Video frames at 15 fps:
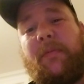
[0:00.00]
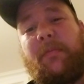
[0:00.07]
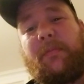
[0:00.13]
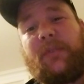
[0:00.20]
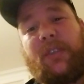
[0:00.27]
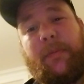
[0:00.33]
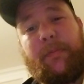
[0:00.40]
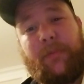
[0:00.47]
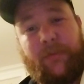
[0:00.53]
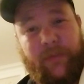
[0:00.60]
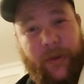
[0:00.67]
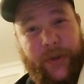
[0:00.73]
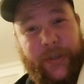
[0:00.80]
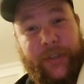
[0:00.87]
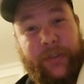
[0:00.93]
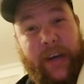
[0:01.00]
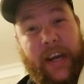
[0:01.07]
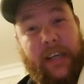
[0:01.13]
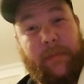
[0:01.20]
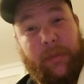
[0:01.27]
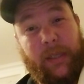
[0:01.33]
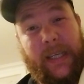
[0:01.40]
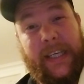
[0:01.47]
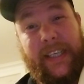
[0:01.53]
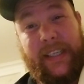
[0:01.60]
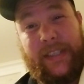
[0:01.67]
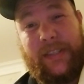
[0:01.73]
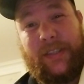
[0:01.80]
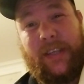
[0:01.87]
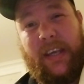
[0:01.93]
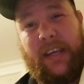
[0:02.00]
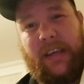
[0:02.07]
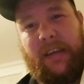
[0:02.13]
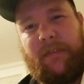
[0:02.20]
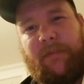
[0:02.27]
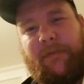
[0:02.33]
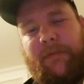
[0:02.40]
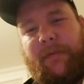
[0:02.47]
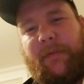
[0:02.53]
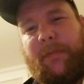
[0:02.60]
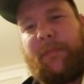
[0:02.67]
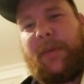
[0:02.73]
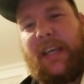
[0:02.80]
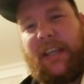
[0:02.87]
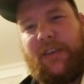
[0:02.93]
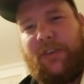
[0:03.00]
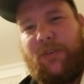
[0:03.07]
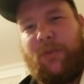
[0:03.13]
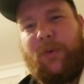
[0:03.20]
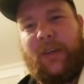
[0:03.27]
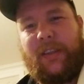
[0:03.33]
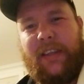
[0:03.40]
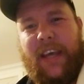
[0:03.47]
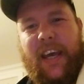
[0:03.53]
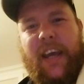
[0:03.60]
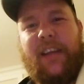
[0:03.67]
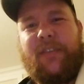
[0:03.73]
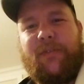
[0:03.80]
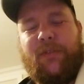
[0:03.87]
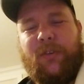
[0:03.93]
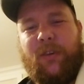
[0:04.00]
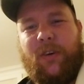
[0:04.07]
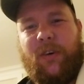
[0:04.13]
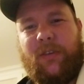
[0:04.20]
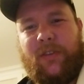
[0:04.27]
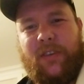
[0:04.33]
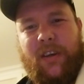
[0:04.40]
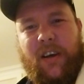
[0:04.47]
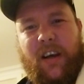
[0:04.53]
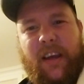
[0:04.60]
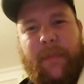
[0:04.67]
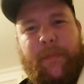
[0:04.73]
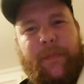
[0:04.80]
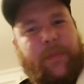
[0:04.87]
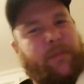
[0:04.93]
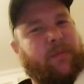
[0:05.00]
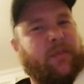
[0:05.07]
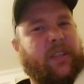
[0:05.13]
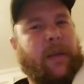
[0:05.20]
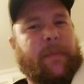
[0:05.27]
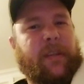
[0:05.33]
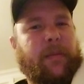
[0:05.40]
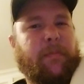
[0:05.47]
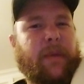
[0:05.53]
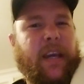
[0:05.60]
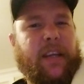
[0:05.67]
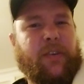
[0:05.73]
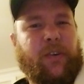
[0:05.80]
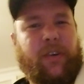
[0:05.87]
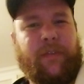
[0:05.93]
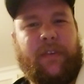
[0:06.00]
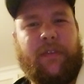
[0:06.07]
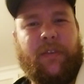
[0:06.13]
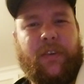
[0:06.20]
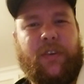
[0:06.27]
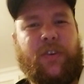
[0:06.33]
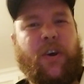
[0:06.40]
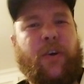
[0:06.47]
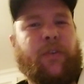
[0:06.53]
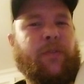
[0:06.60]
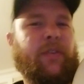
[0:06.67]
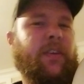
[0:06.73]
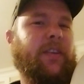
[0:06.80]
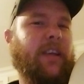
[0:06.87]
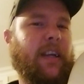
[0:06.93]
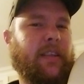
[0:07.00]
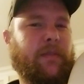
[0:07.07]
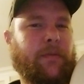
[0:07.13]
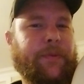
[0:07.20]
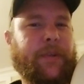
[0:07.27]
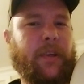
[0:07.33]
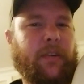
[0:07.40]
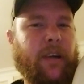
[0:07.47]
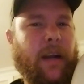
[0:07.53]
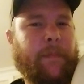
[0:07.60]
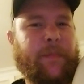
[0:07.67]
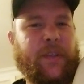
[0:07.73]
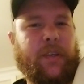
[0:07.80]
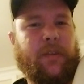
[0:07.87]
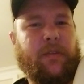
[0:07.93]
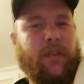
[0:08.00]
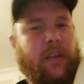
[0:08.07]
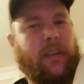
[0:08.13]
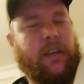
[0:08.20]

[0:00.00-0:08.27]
some very great players have been doing that for a long time. Some of them may not have even known that that's what they're up to.